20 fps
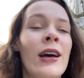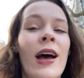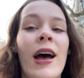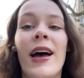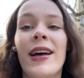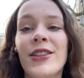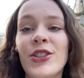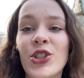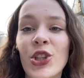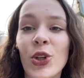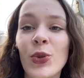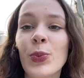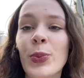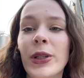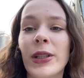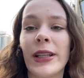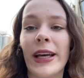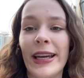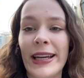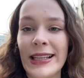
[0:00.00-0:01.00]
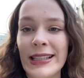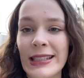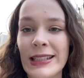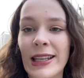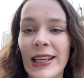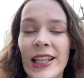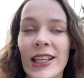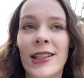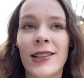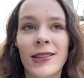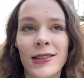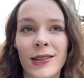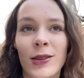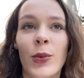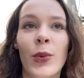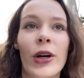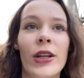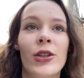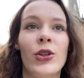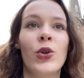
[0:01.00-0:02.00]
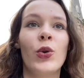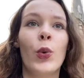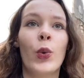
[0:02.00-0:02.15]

and don't be late when you